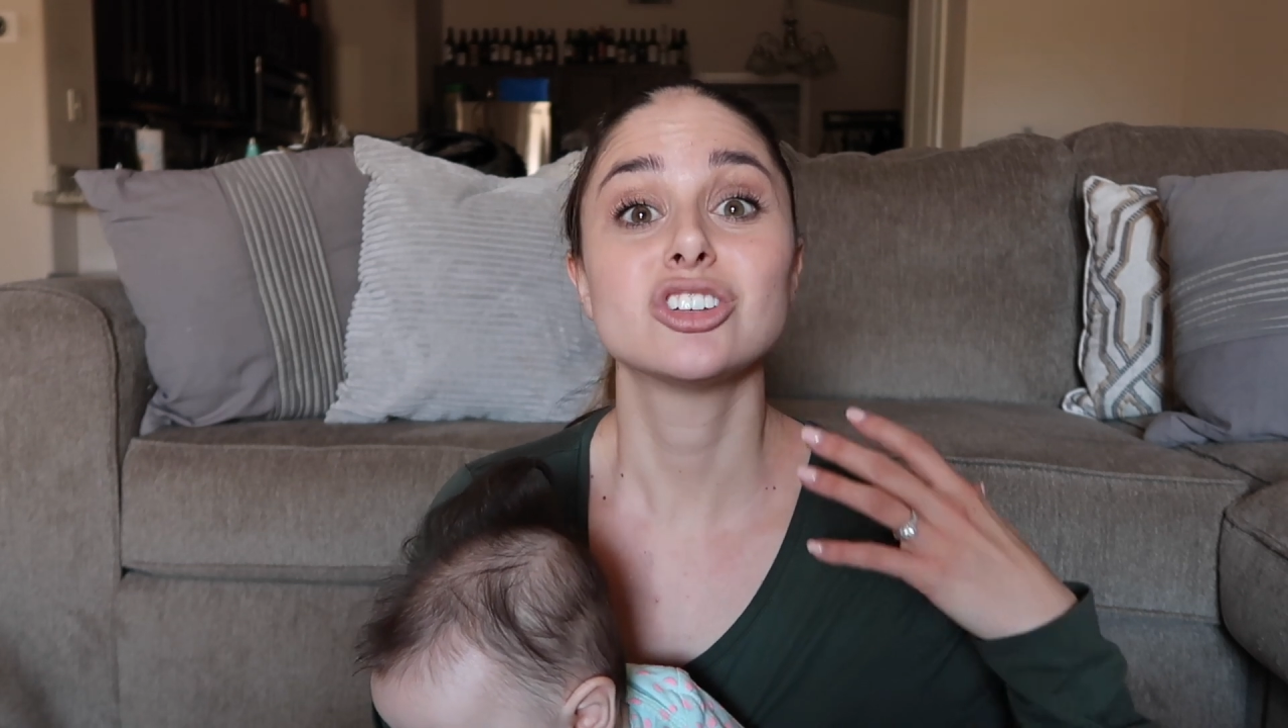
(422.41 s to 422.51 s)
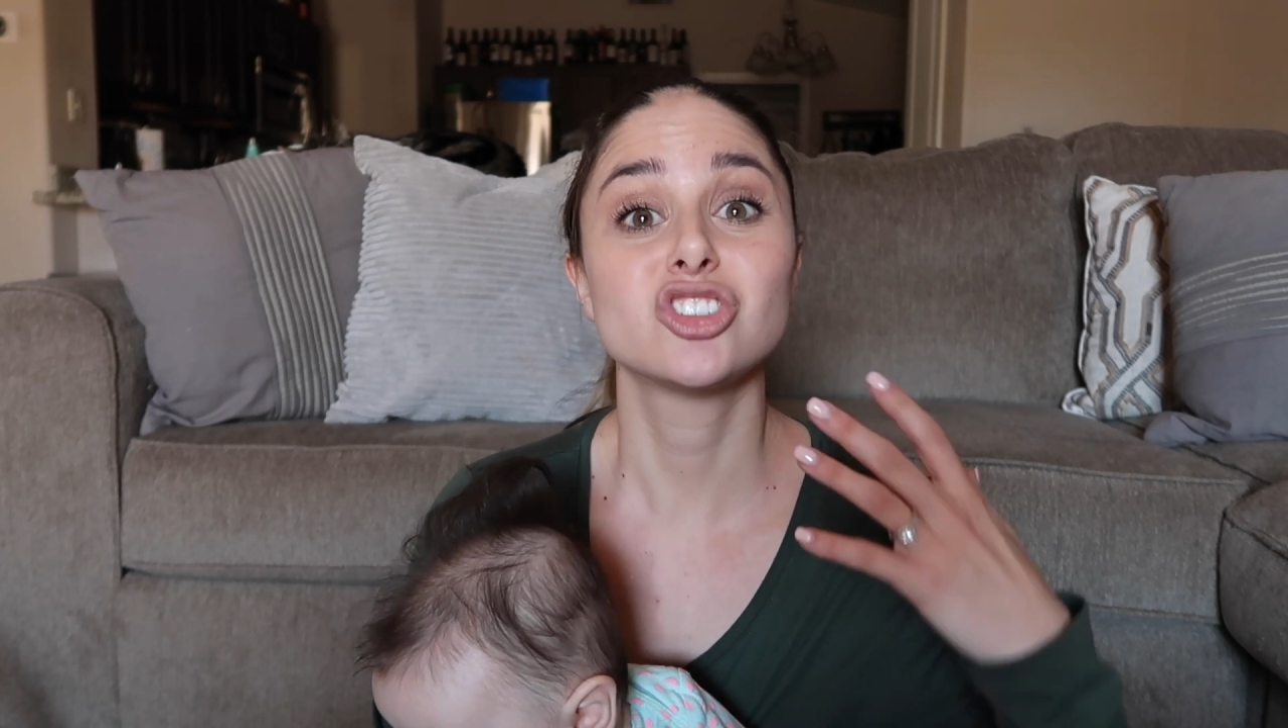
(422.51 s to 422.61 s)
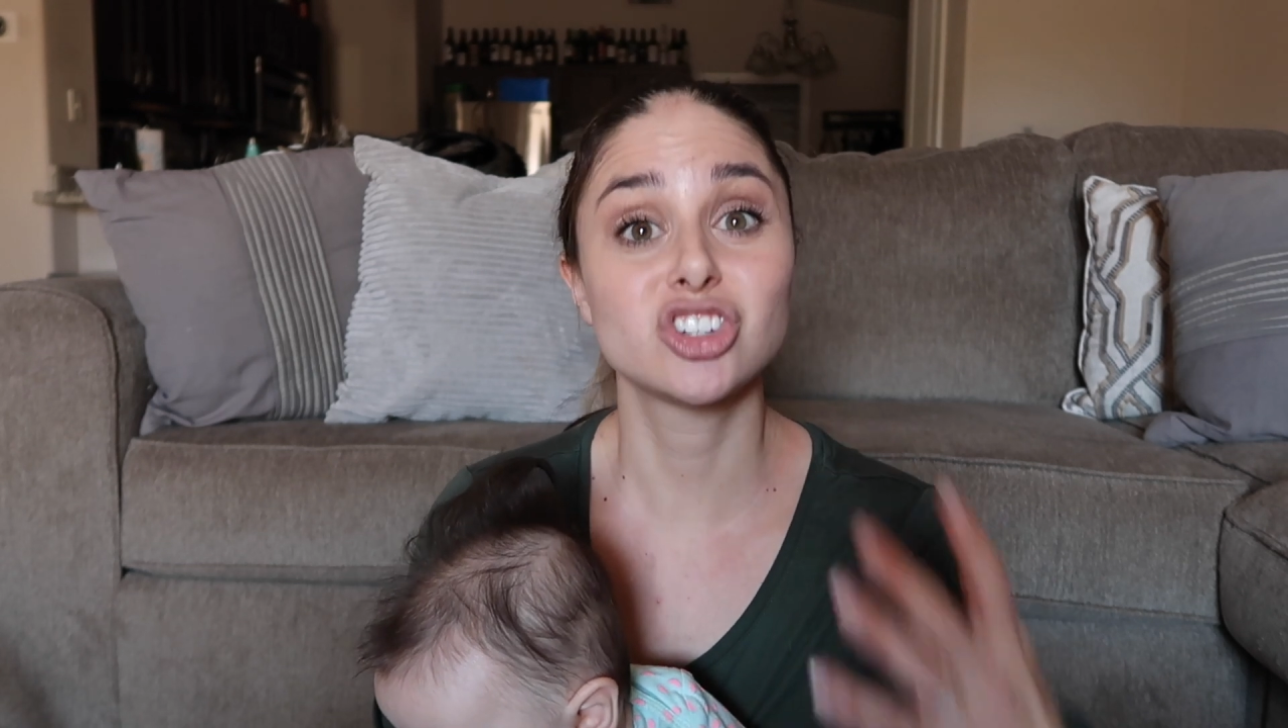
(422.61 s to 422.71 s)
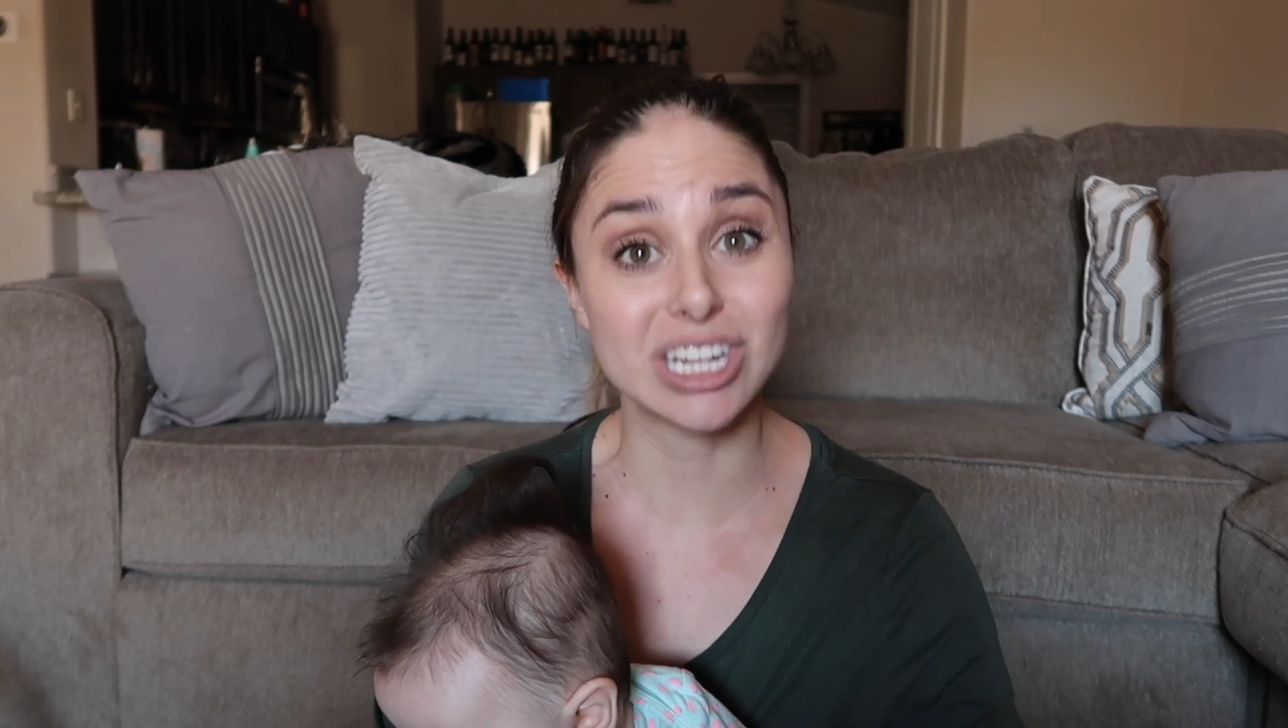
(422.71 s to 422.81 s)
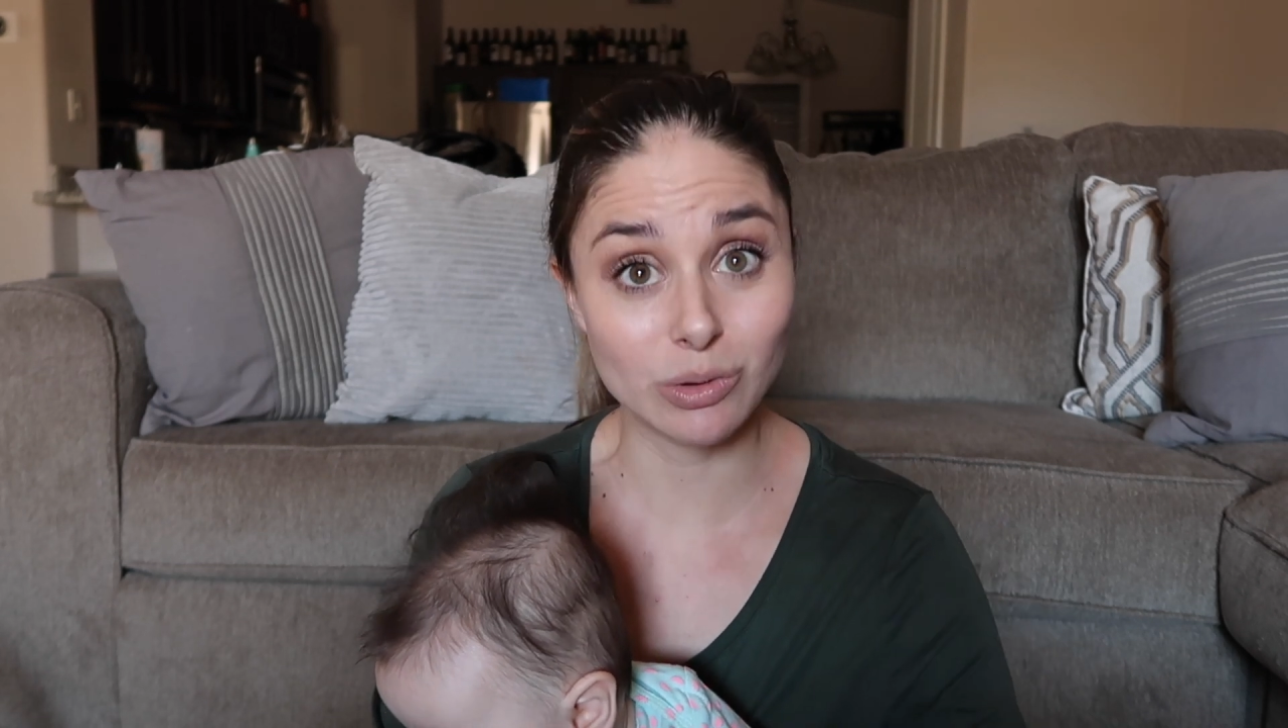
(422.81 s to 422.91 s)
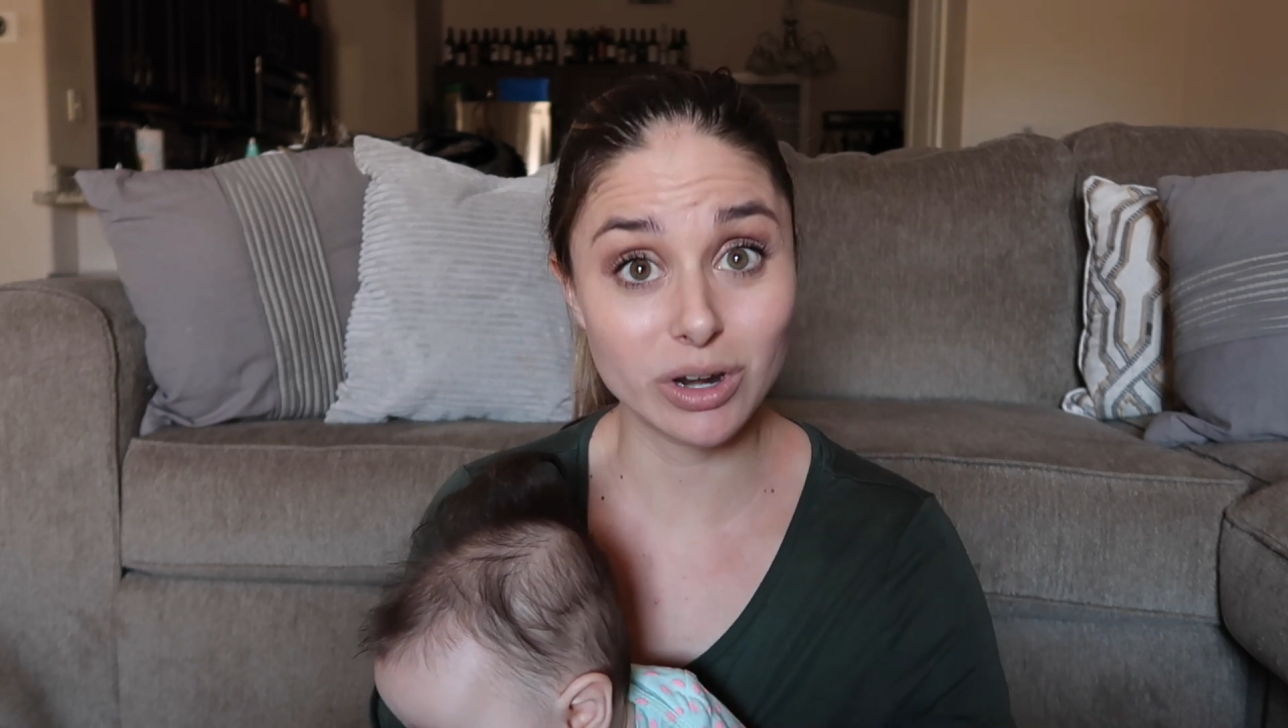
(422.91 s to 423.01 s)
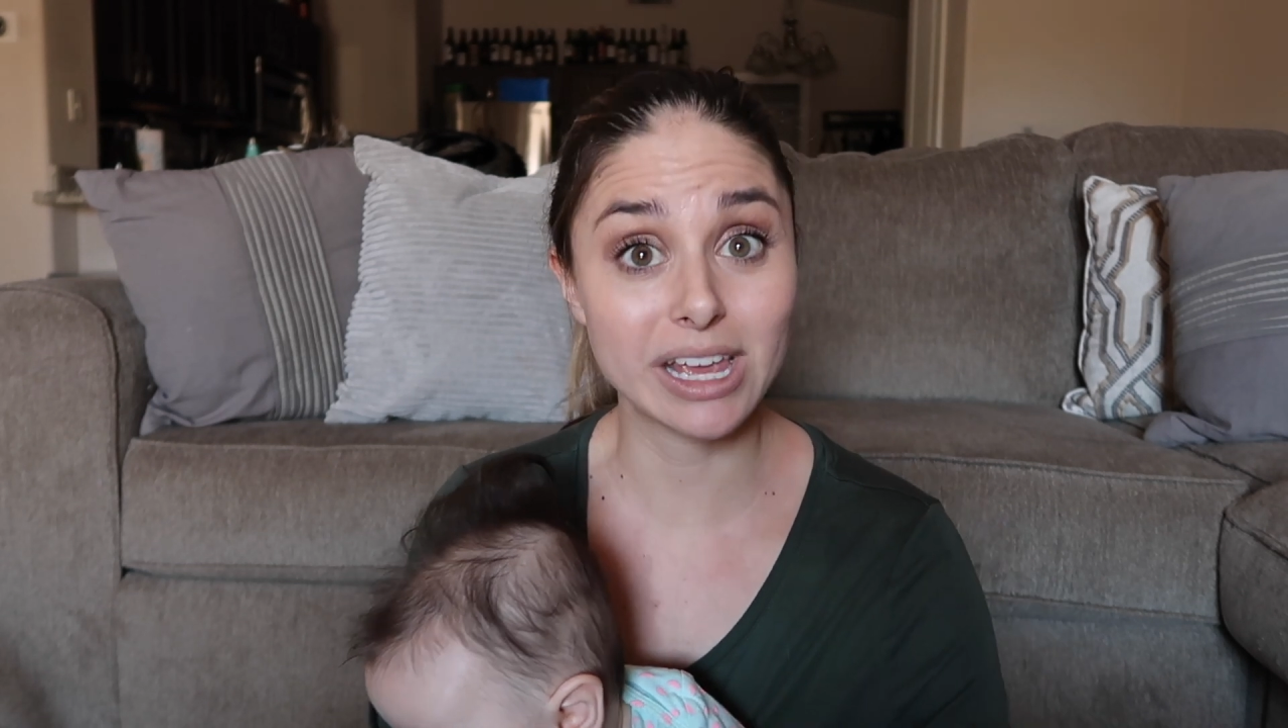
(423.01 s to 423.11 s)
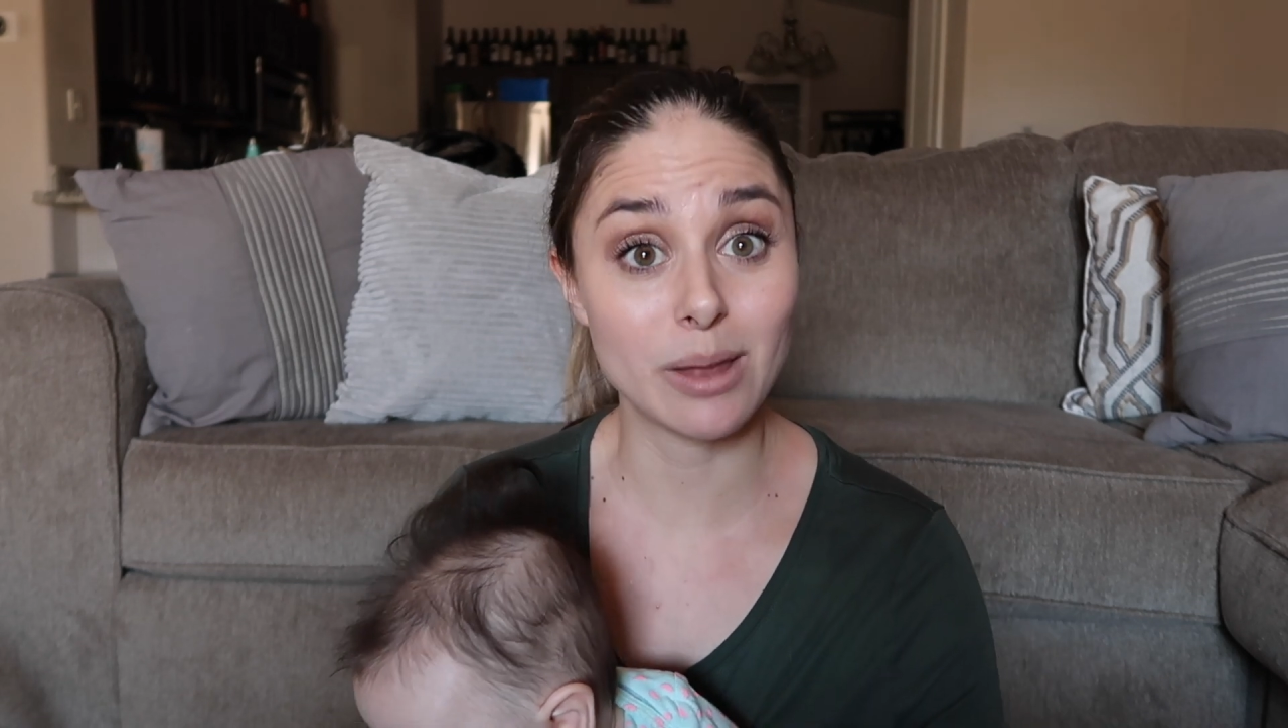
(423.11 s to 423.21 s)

she would